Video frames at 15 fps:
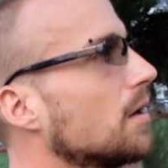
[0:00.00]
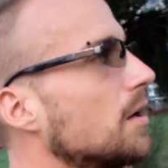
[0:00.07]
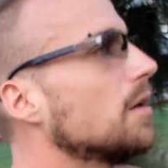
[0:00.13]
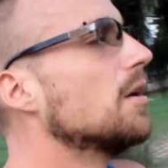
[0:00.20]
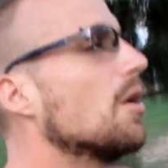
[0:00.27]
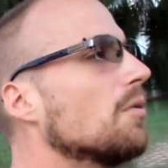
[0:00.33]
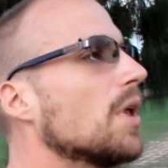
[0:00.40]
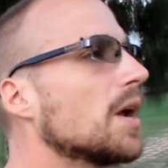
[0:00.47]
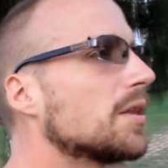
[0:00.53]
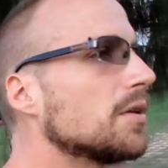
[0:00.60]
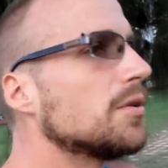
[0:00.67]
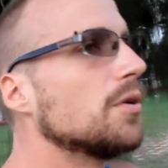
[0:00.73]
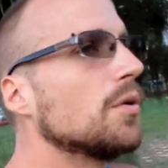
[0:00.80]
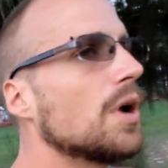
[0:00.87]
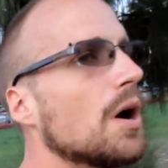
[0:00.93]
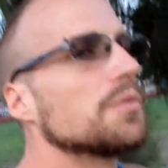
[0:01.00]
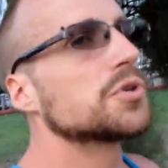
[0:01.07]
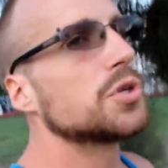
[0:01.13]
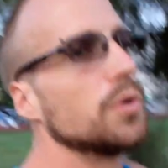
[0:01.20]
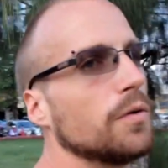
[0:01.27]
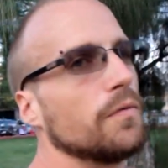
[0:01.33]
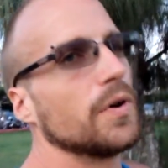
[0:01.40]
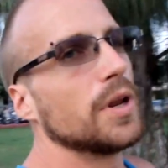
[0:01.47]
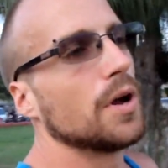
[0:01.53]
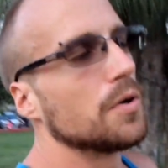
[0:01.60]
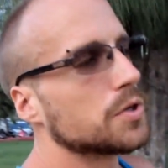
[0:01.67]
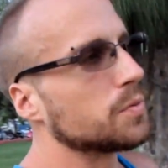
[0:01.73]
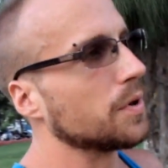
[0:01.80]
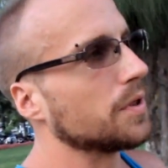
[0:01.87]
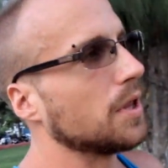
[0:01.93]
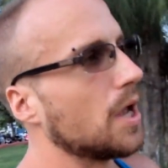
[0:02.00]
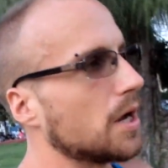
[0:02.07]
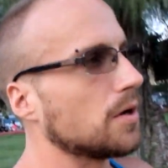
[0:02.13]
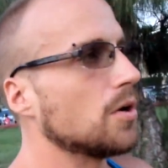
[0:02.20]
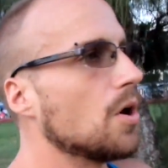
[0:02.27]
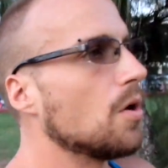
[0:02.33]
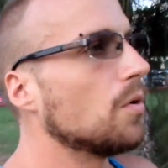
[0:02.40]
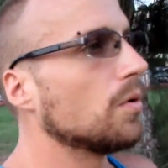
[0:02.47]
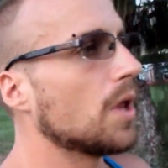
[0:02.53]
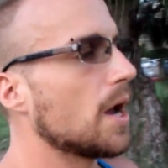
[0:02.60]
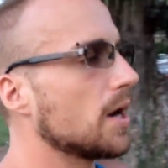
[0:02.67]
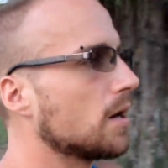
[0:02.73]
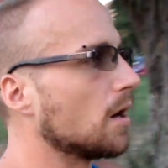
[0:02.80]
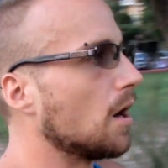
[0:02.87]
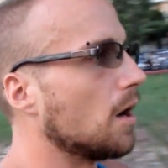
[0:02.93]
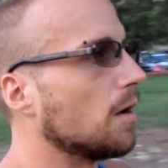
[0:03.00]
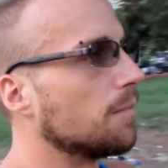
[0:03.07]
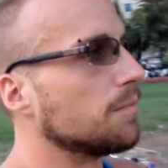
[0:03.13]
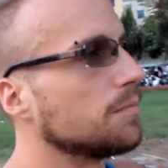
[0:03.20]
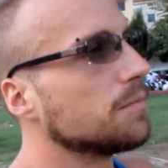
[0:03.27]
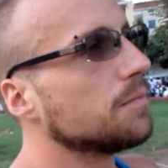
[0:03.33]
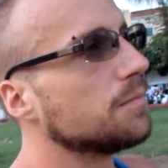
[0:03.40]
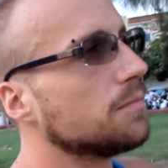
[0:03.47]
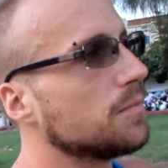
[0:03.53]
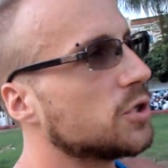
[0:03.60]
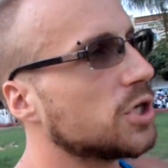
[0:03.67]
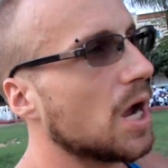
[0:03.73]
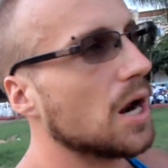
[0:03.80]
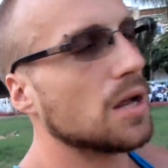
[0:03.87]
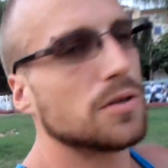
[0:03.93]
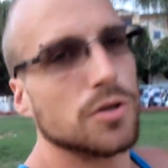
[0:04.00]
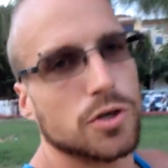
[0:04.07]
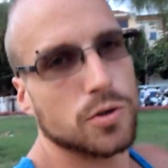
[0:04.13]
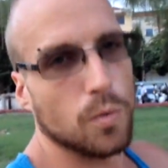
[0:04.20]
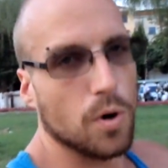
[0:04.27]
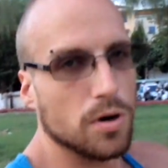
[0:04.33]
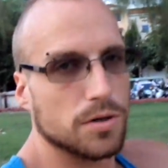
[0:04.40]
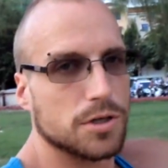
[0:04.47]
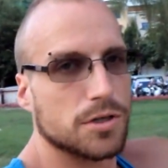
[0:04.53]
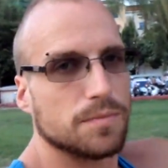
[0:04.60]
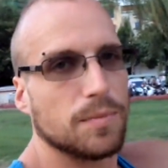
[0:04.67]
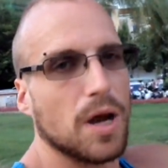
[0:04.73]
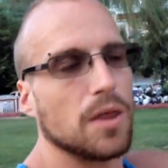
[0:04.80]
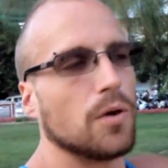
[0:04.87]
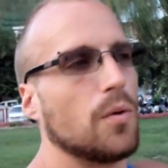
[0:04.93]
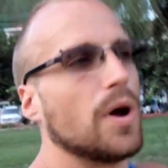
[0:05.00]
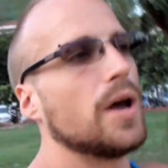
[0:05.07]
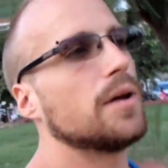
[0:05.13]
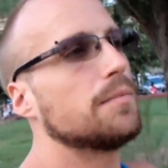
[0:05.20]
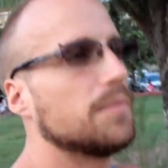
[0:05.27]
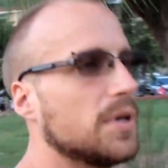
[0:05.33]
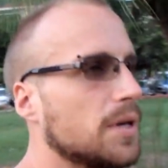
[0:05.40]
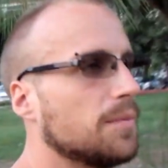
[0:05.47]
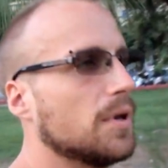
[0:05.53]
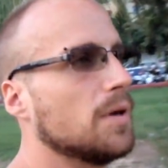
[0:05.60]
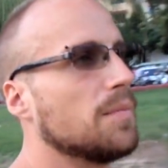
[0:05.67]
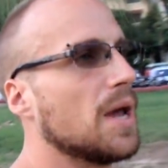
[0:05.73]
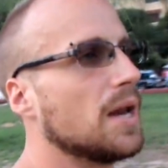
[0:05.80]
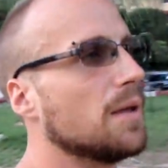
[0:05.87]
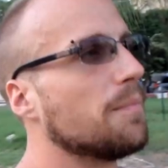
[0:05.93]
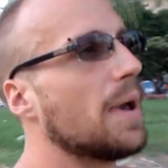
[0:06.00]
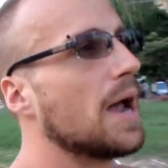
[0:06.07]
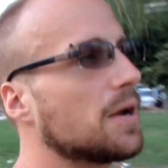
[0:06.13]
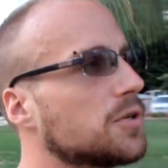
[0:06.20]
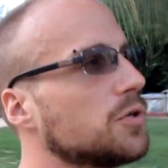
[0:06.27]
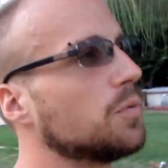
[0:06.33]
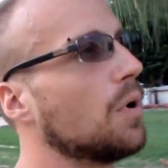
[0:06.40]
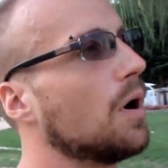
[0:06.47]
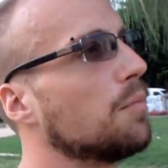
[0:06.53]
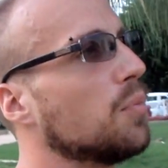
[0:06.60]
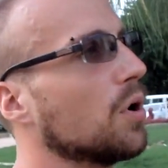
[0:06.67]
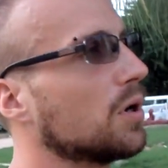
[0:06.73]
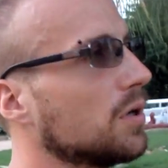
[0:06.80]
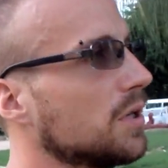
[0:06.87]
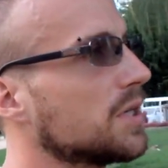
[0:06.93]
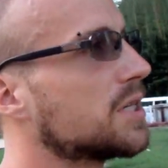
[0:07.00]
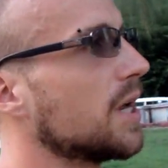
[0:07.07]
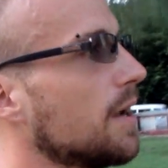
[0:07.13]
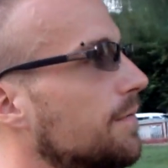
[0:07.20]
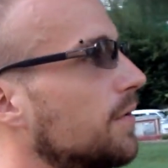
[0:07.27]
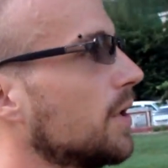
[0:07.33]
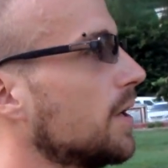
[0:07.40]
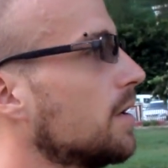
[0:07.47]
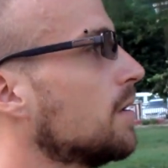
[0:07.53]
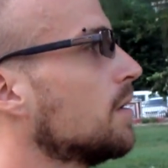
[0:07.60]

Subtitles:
you know, like the dude I was doing videos with, like, no, like, shout out to Swartz, by the way. He made it back to Brooklyn safely.